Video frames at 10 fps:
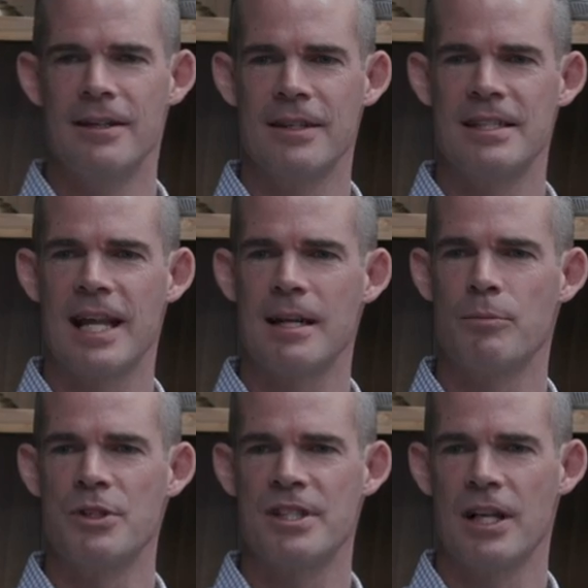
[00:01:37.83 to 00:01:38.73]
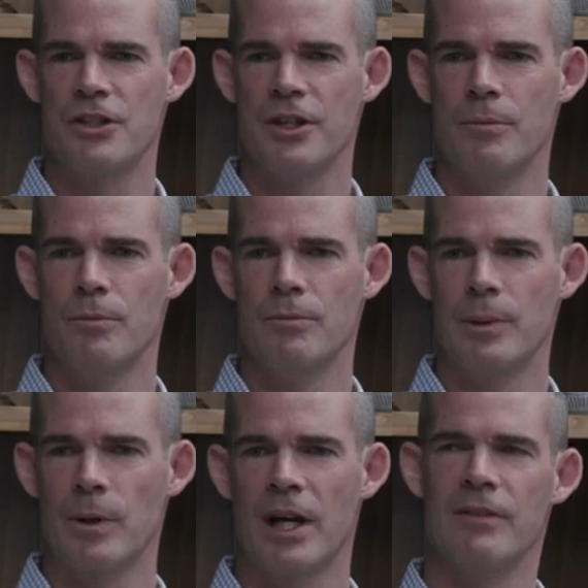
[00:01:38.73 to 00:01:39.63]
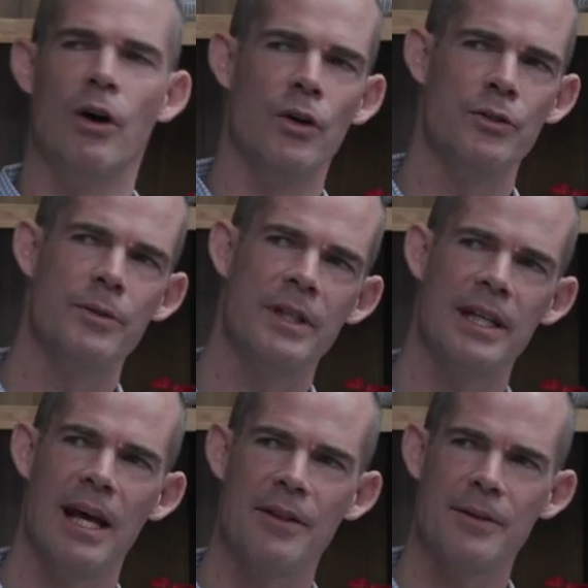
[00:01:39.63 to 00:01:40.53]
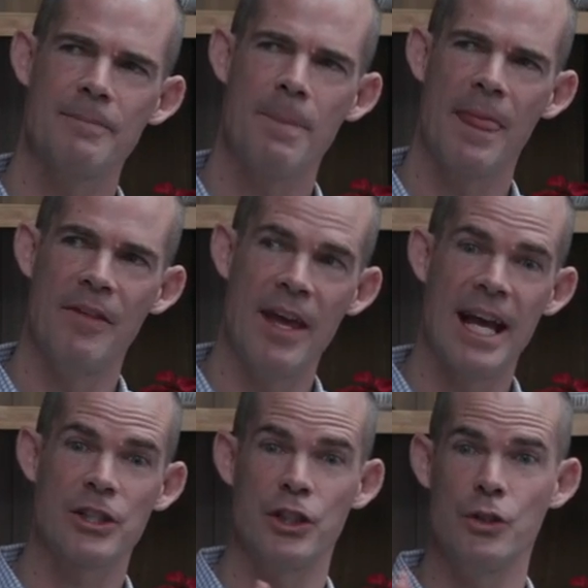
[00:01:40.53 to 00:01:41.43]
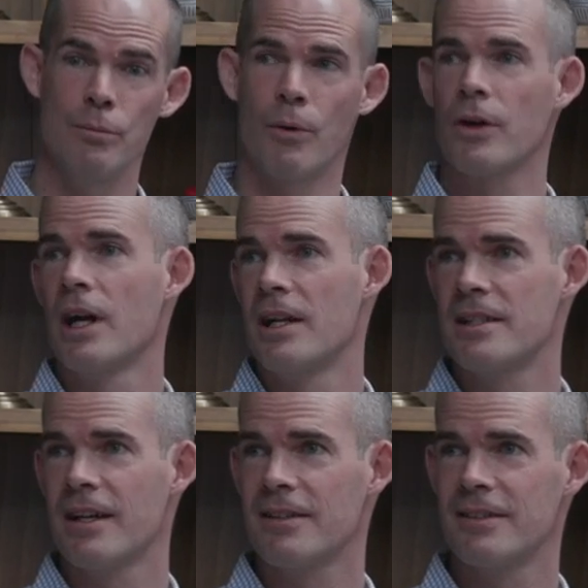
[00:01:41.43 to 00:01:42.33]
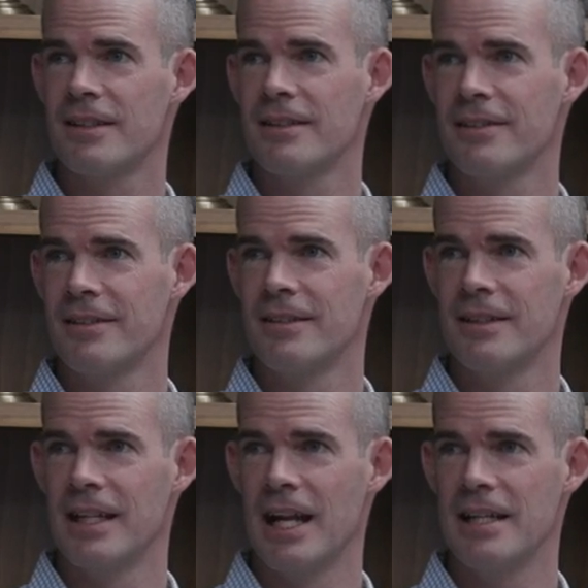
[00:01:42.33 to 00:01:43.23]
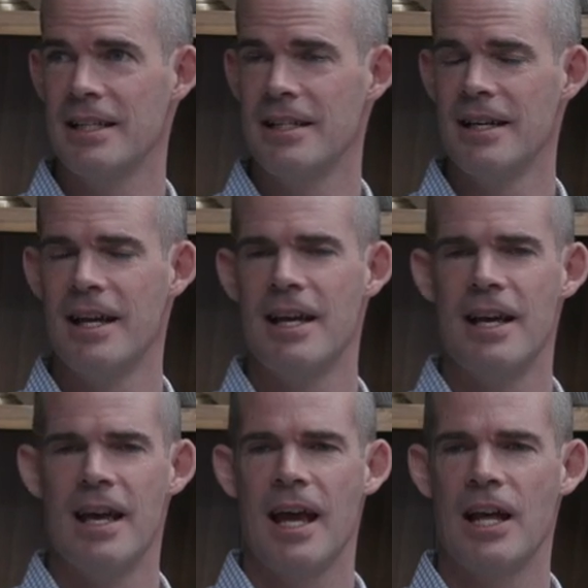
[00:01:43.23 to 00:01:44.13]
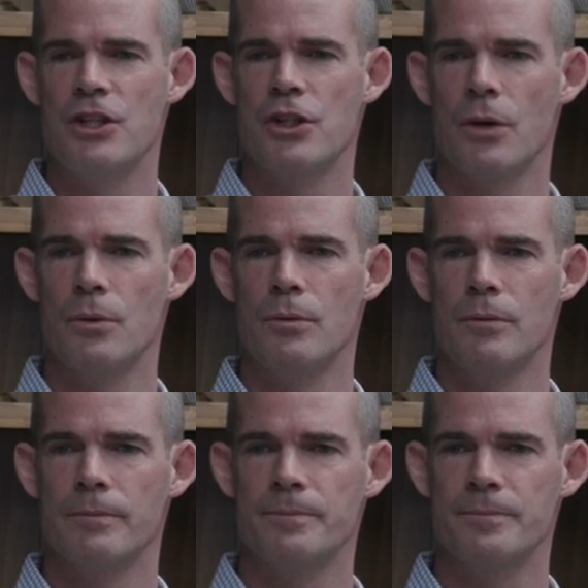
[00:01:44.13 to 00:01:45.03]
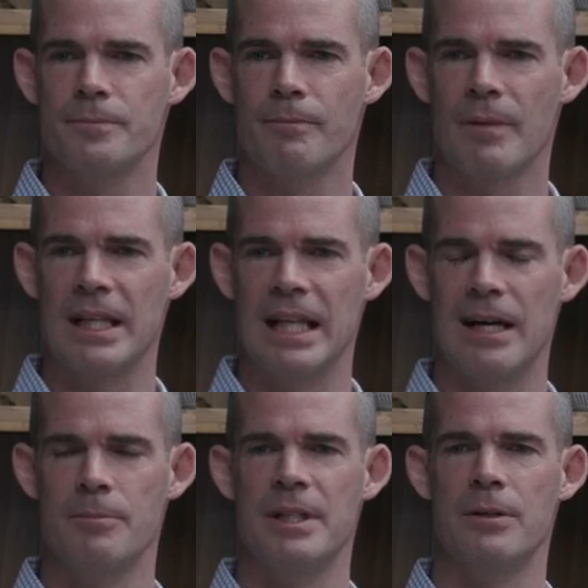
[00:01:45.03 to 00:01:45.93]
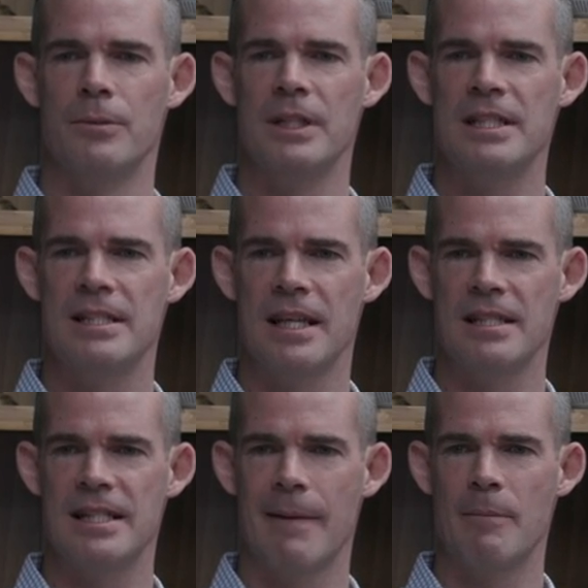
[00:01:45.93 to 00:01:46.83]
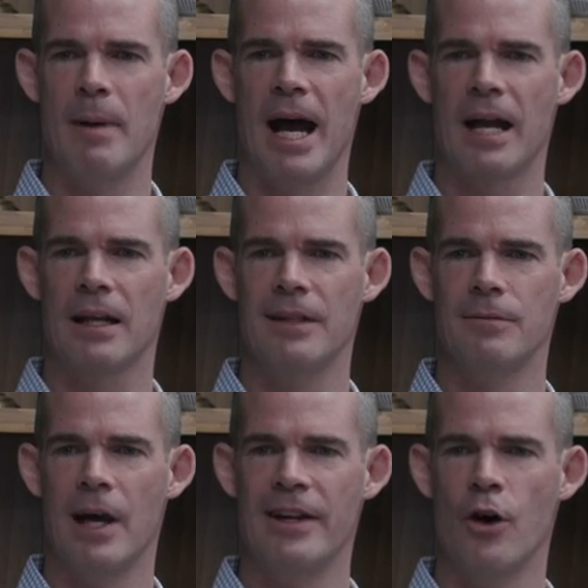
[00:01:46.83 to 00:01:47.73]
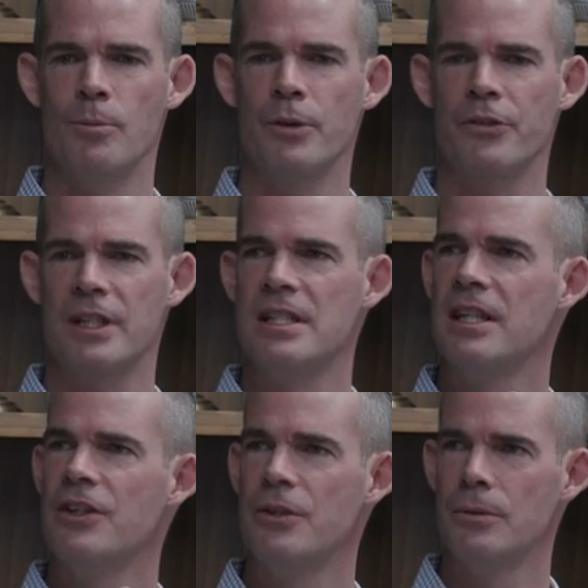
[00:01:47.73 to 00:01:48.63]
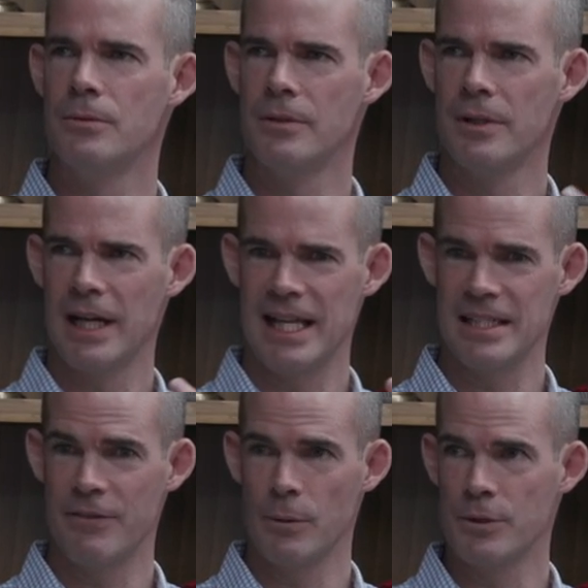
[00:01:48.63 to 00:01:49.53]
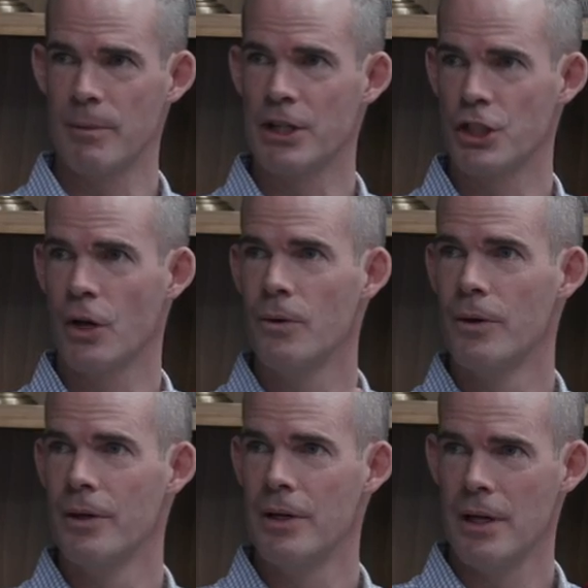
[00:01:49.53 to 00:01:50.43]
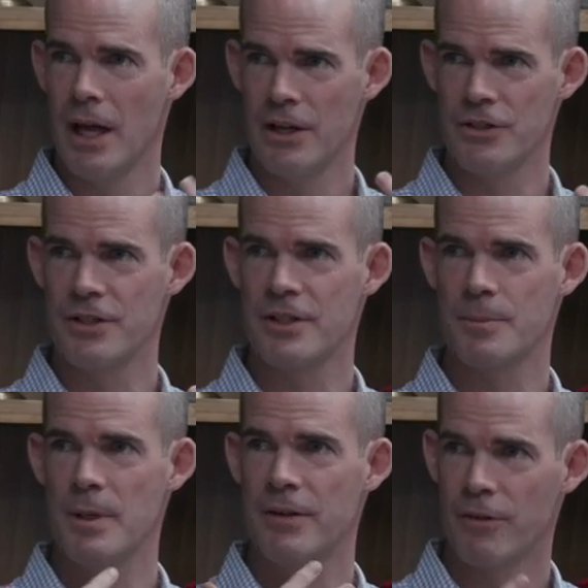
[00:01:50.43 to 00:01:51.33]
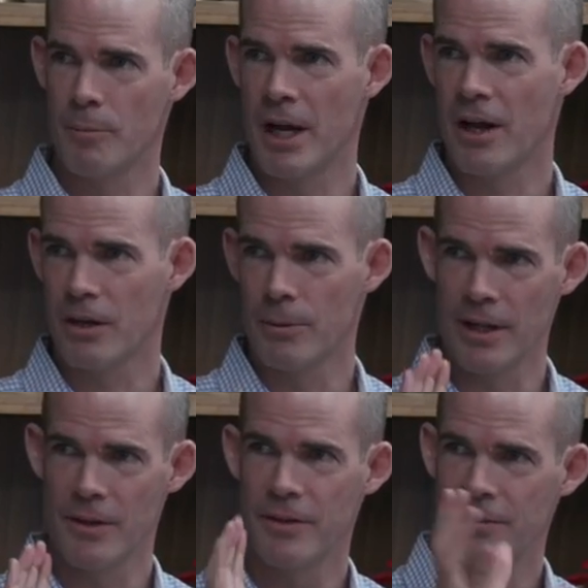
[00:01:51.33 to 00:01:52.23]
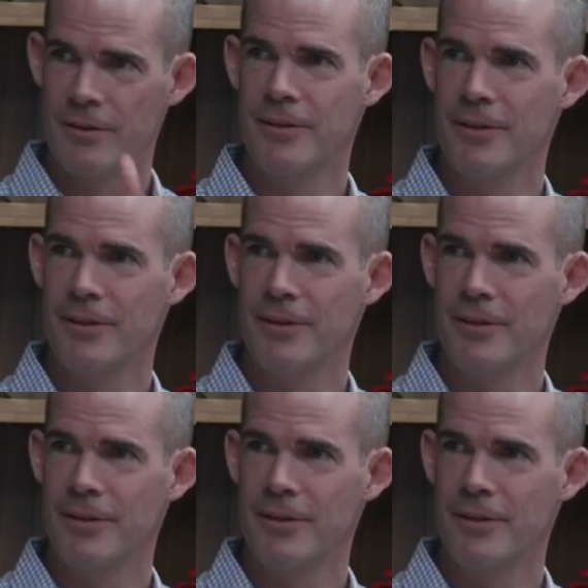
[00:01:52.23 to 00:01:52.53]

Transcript: the setup was such that we were kind of all doing the gathering, and they actually knew more context than I did, and so it allowed me to really stay a step back and almost continue as if it was my show, and just speak from my heart rather than